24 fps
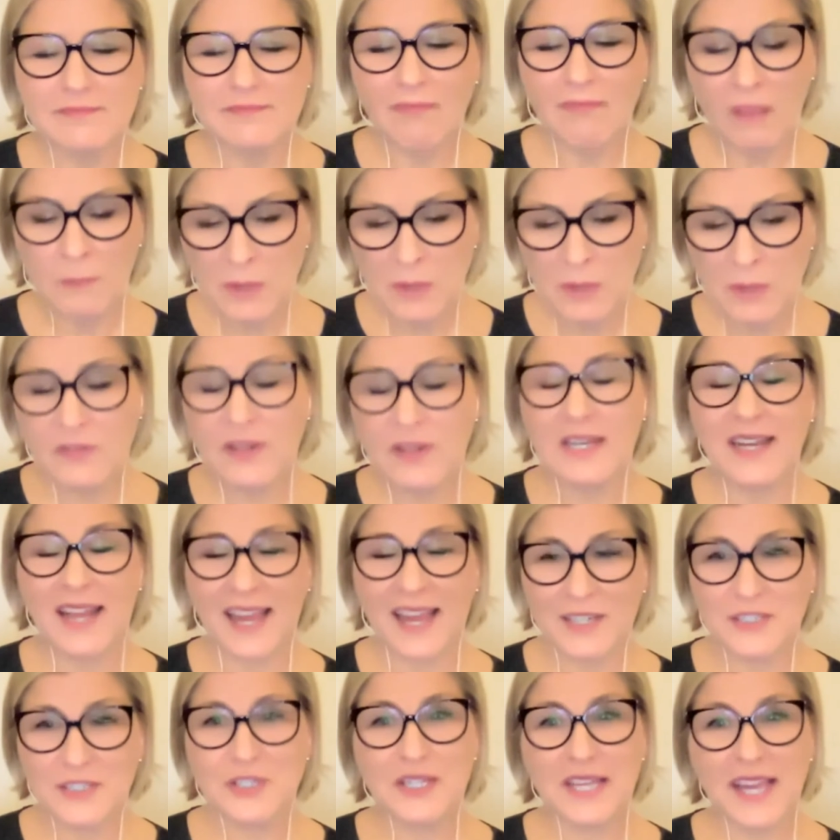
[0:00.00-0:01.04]
my friend
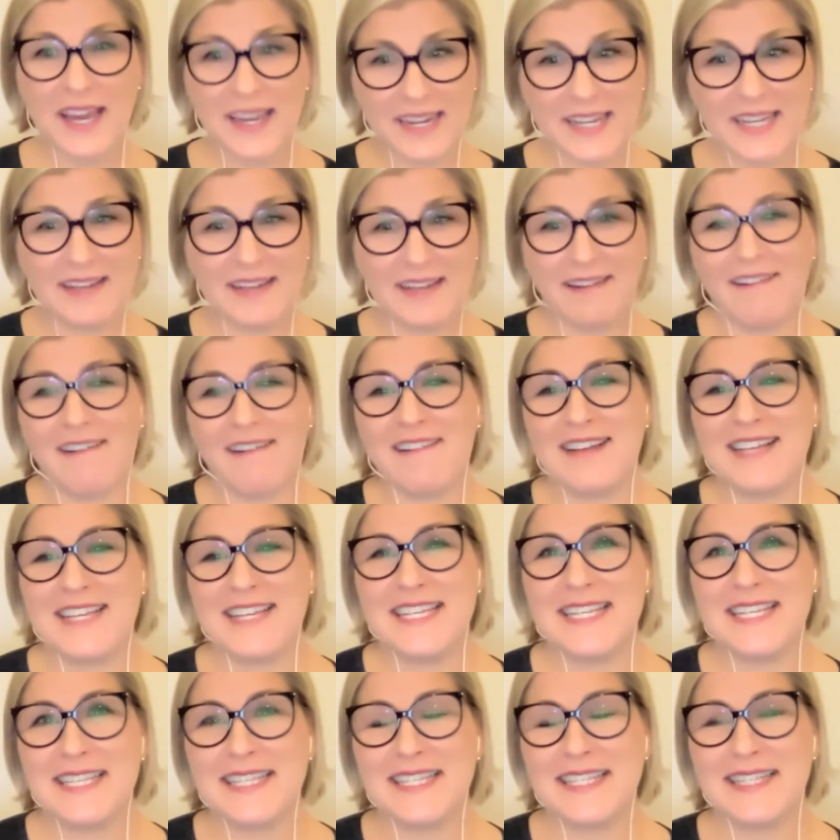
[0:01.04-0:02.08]
actually, Erika,
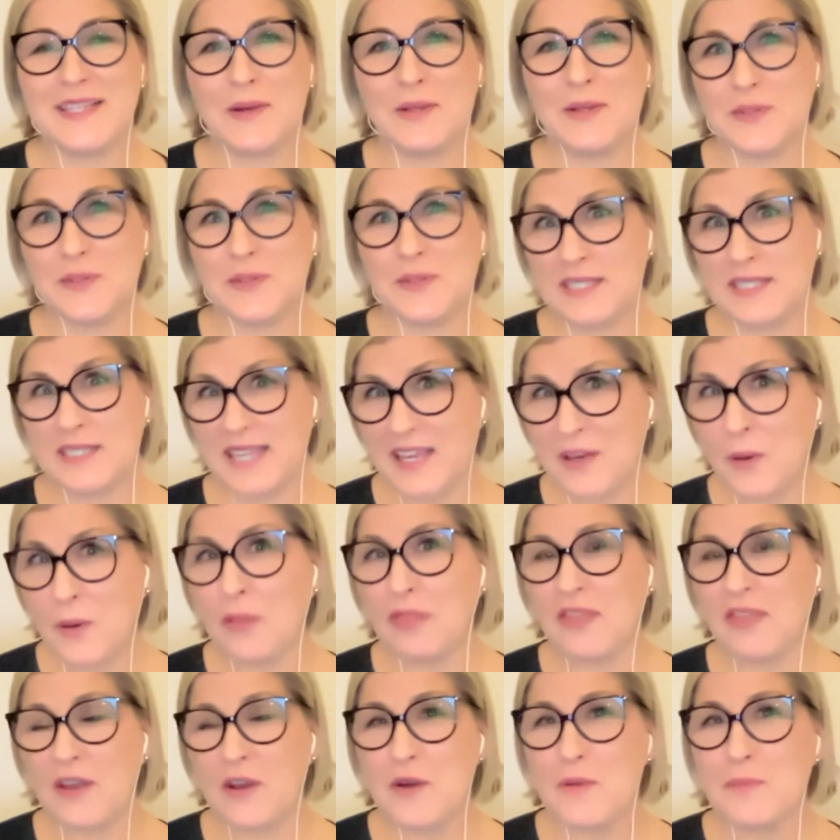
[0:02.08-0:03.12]
is also a
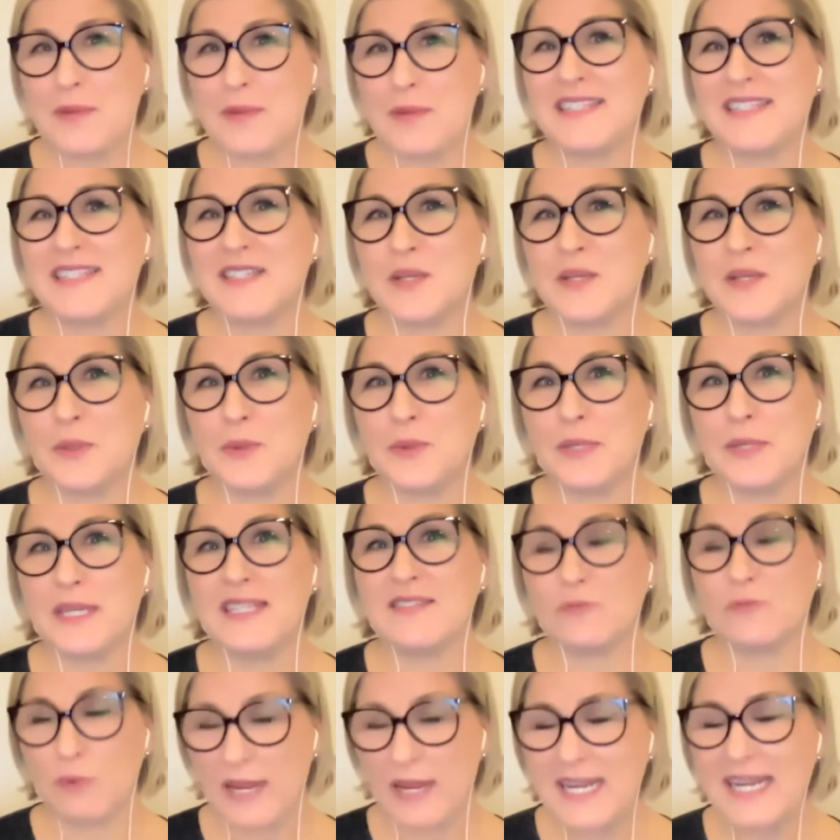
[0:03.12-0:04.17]
psychotherapist who
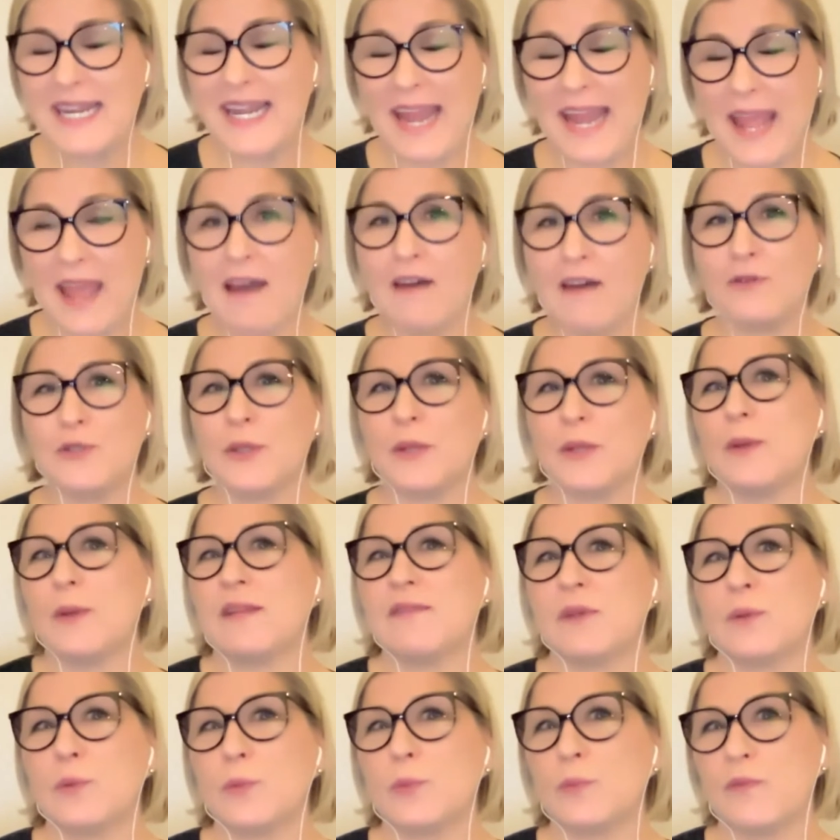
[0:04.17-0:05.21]
is right now doing one of
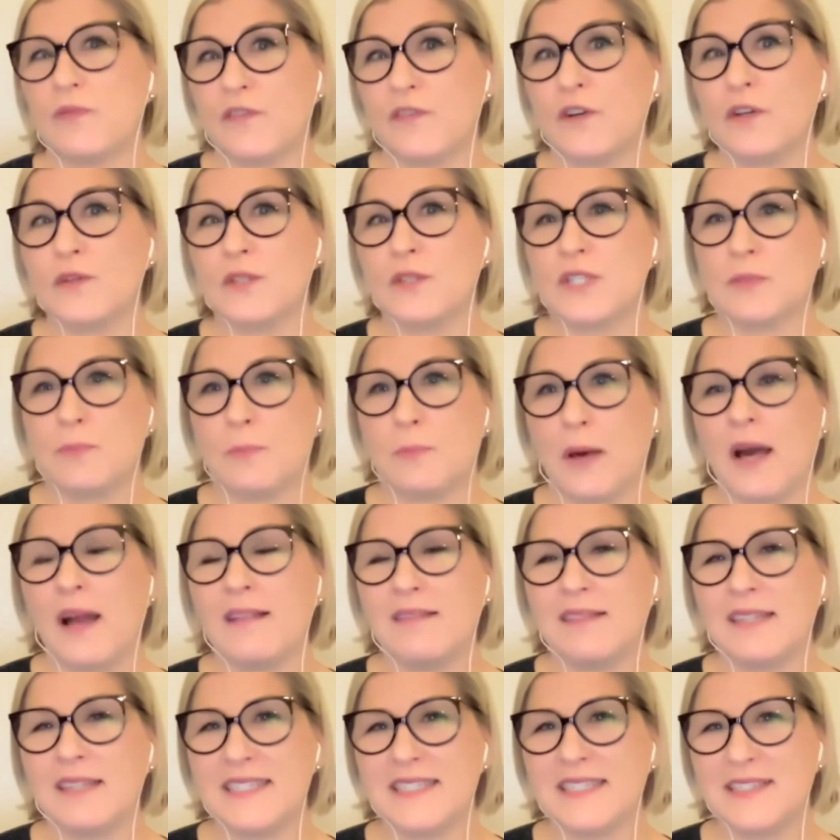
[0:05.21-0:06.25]
the first
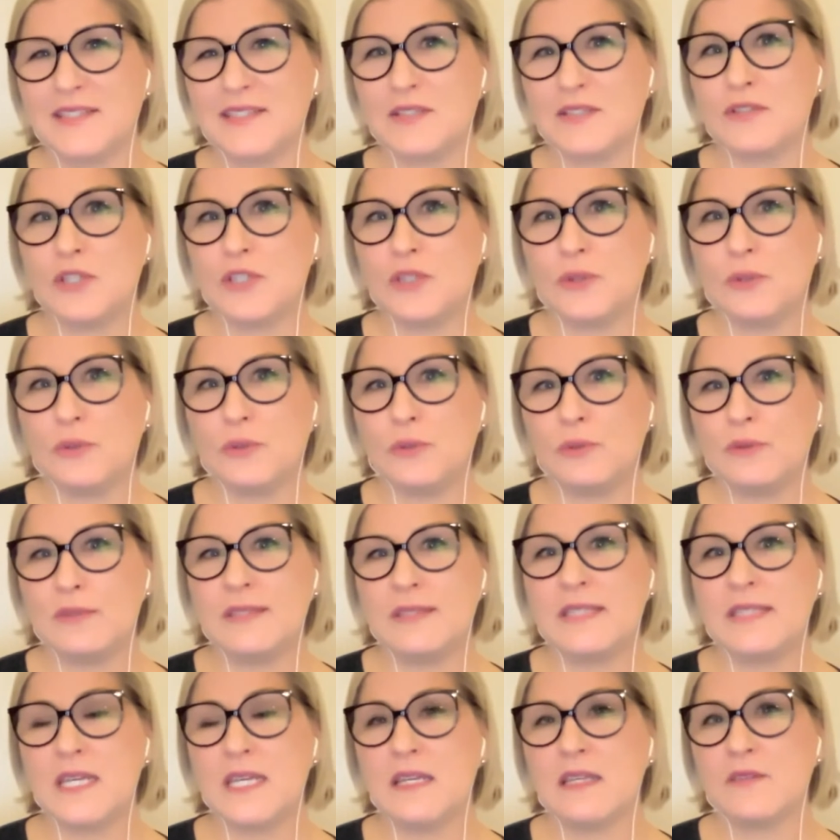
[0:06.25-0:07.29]
pilots to
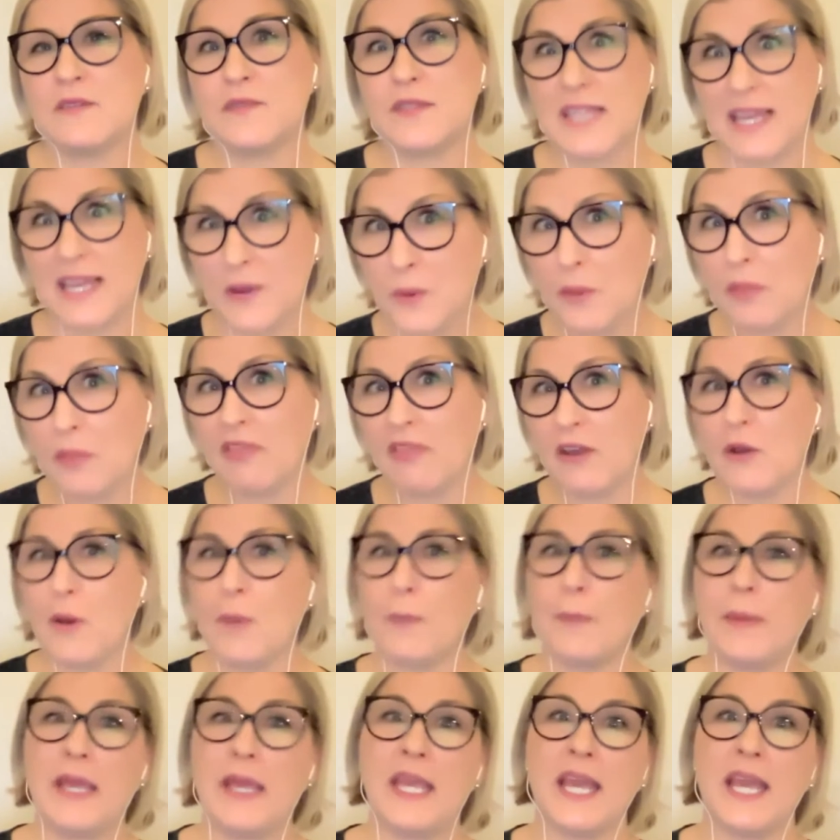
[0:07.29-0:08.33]
see if
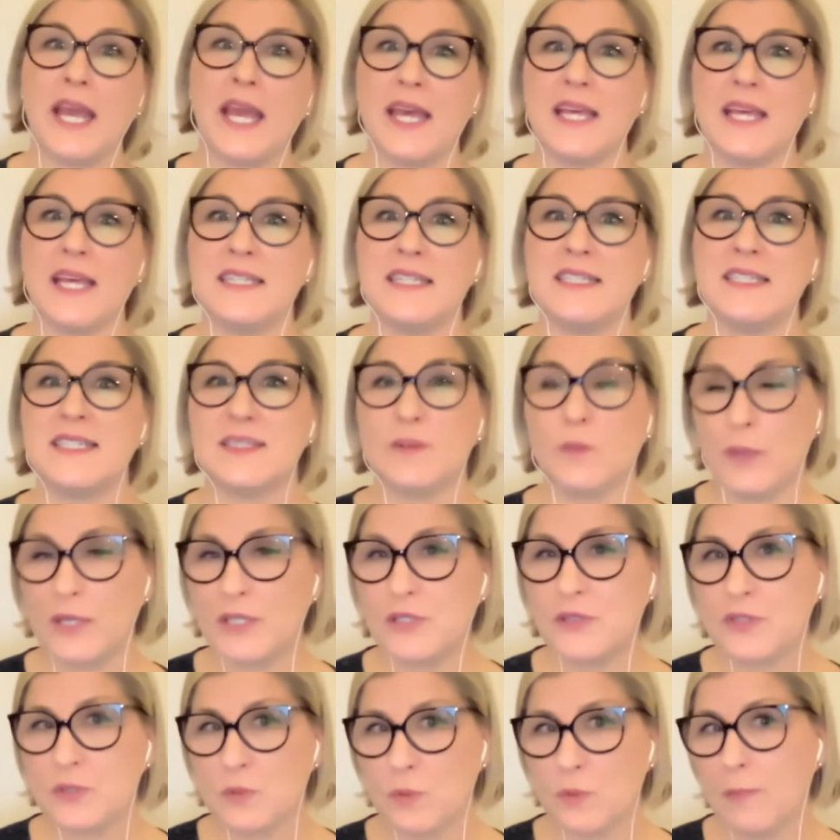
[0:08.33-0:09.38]
psychotherapy and
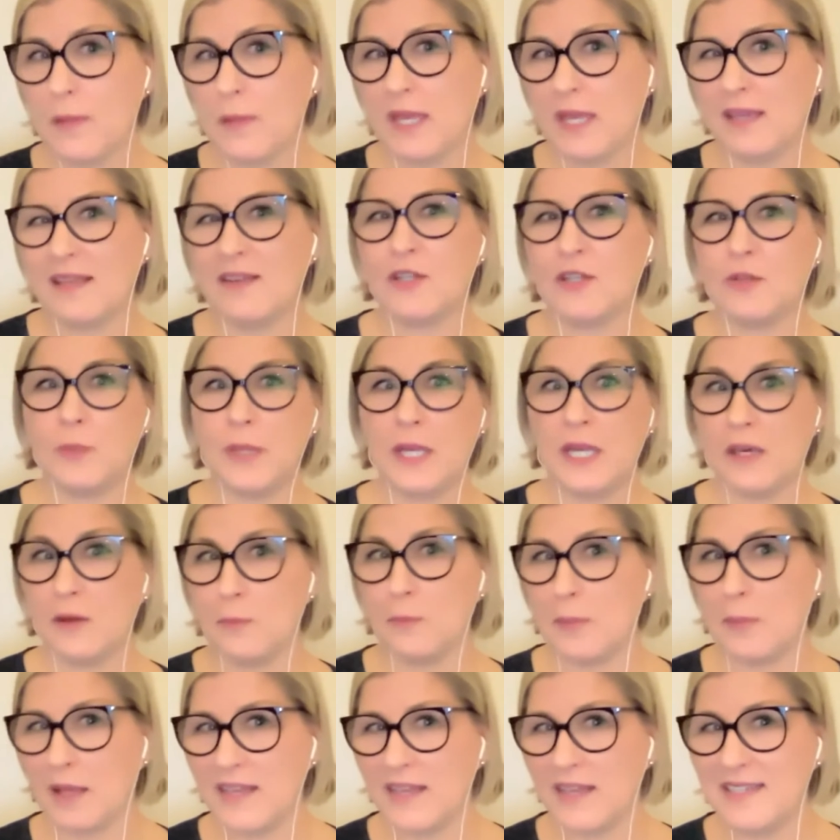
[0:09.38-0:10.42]
winter swimming could be
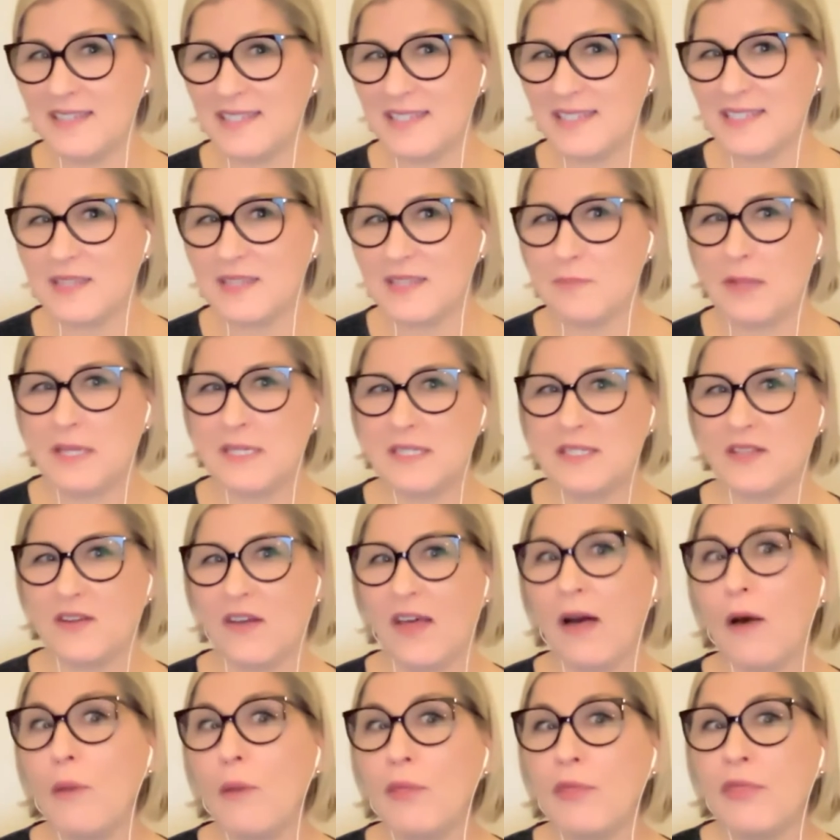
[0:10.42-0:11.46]
combined as a mental
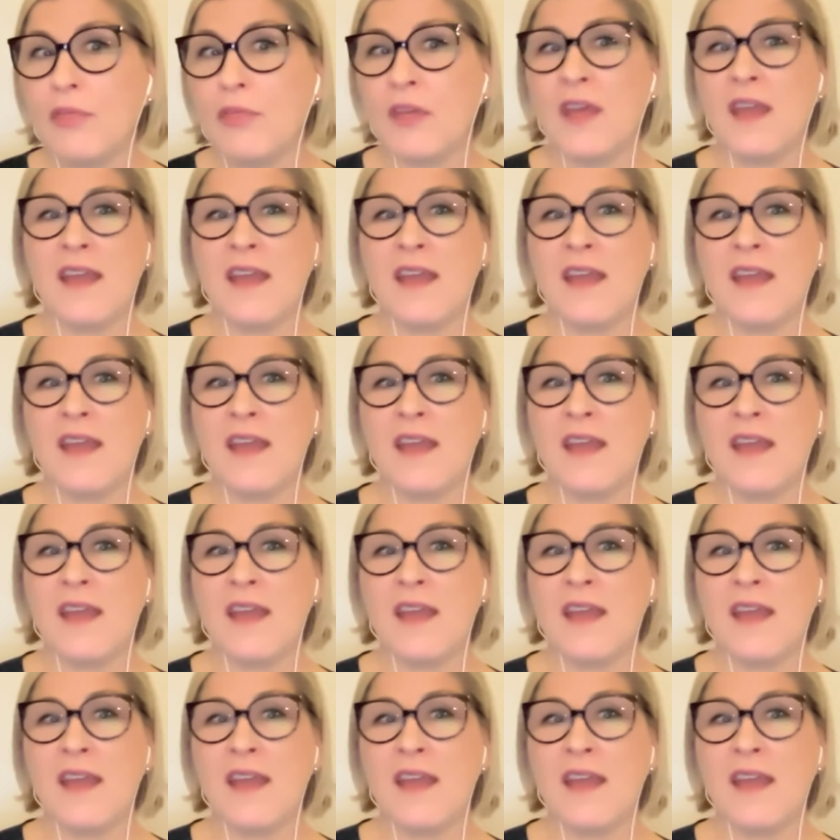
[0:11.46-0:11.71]
health